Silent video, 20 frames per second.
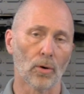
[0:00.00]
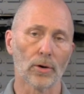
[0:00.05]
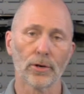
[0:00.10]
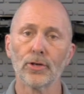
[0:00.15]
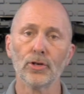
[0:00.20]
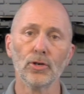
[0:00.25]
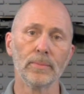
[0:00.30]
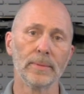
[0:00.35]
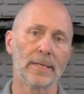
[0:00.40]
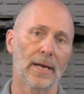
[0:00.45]

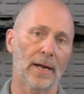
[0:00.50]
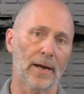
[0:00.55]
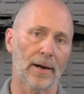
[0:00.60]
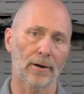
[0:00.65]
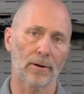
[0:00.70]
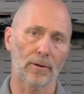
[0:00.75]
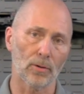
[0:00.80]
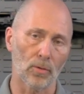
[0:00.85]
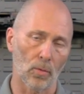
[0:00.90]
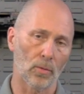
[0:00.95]
human
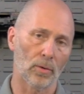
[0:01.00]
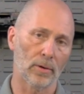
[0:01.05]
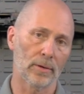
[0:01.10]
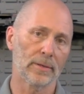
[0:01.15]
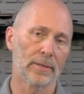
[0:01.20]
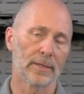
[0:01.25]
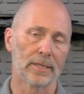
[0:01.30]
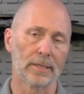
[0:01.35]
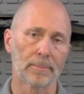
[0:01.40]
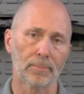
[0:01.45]
air or
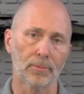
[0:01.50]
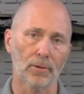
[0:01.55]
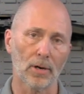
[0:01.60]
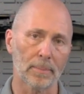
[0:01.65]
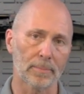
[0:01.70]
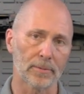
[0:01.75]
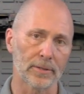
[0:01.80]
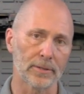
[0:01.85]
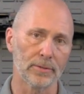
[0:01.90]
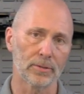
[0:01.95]

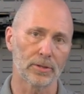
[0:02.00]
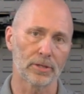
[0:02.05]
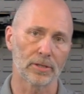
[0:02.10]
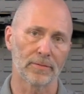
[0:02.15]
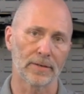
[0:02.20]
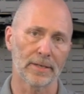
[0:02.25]
improper use of a